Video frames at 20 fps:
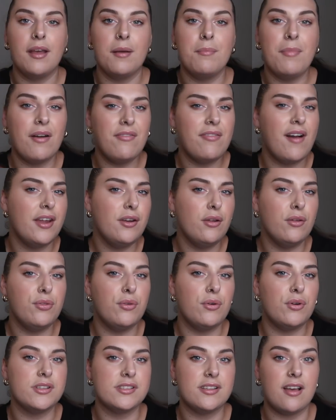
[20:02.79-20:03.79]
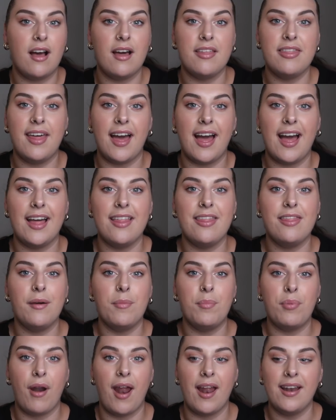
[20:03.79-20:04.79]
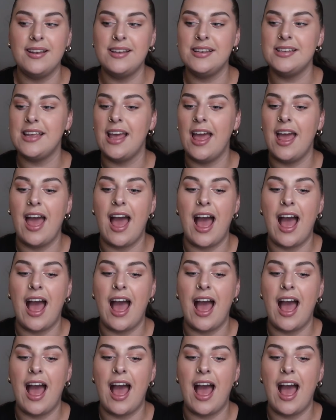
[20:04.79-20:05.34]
My final thoughts are that the brand